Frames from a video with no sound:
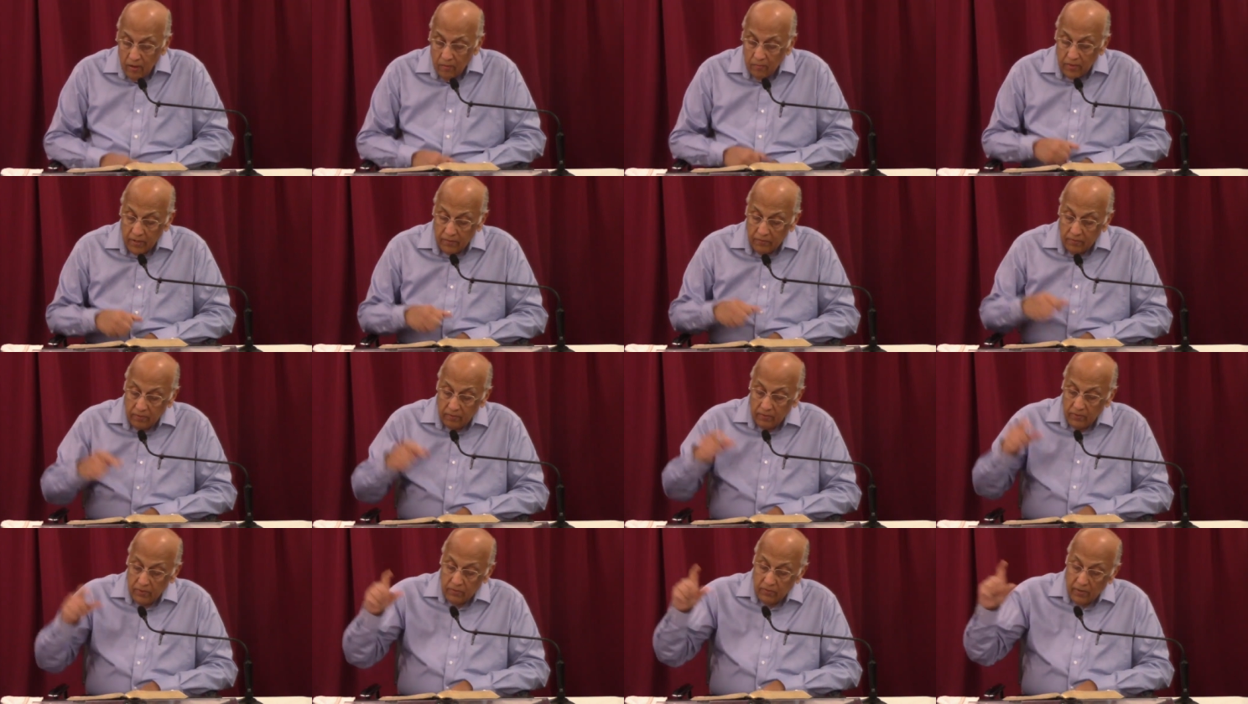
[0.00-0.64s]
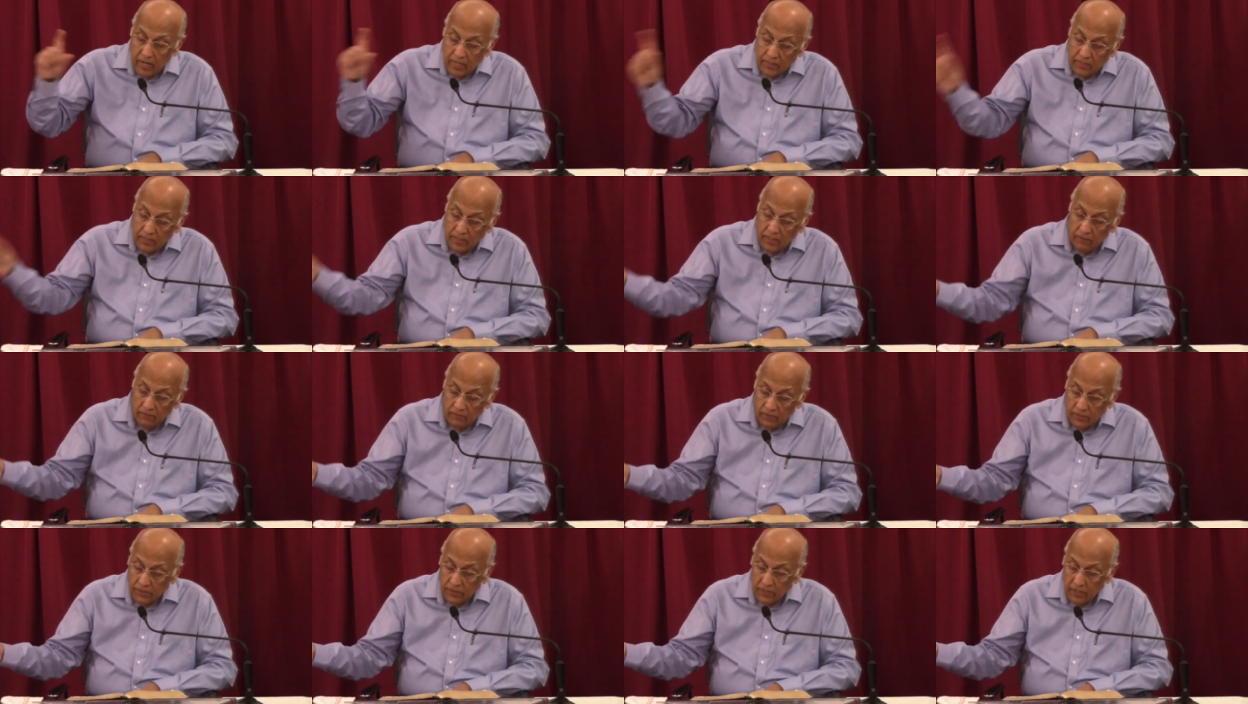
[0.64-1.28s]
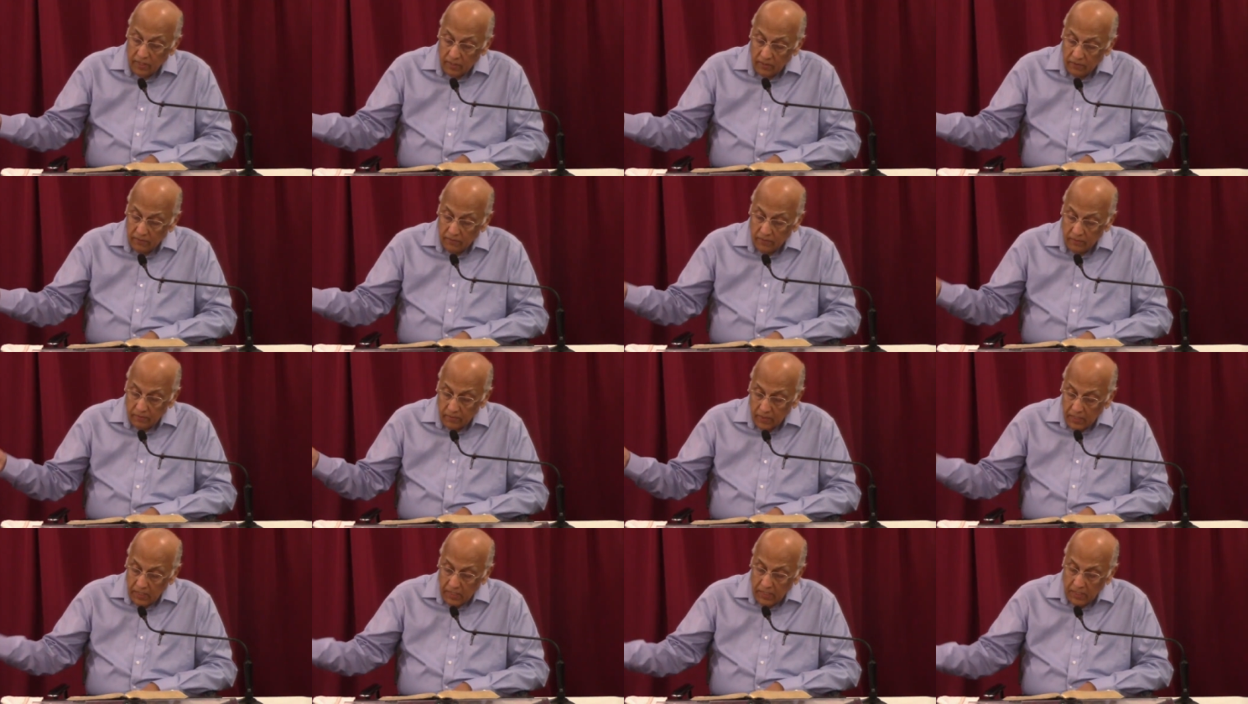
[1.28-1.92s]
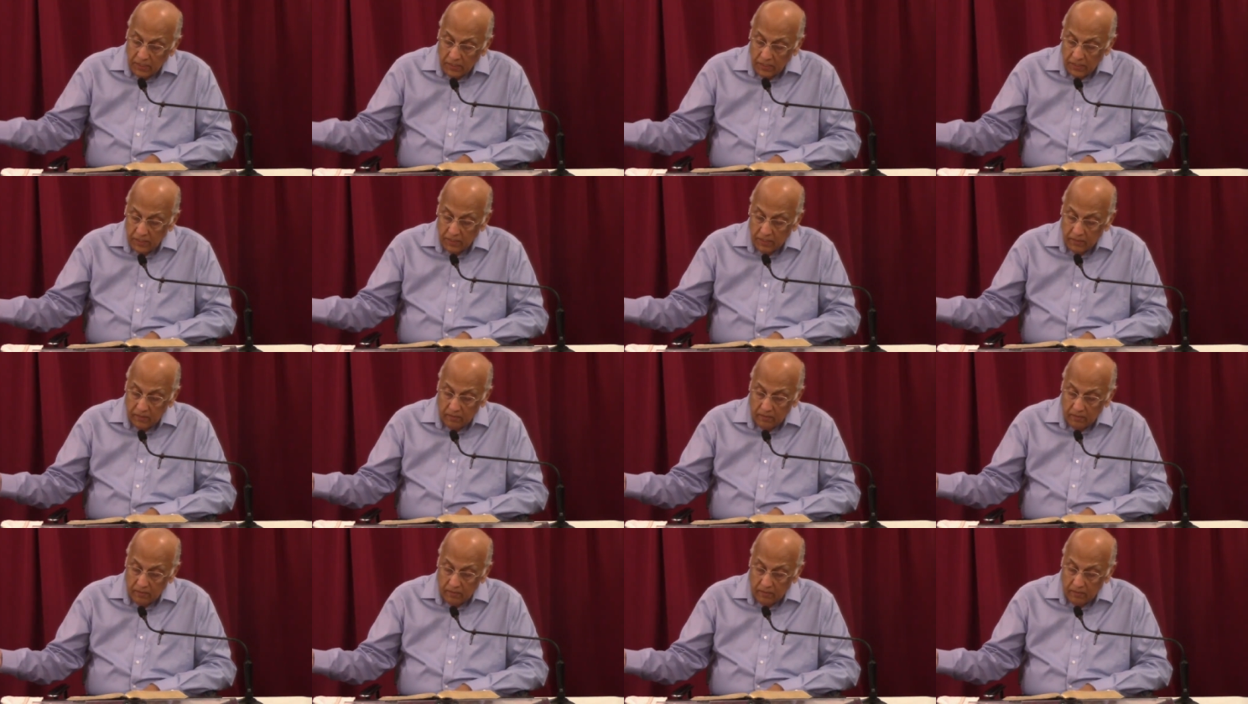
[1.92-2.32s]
But from the rising of the sun from the east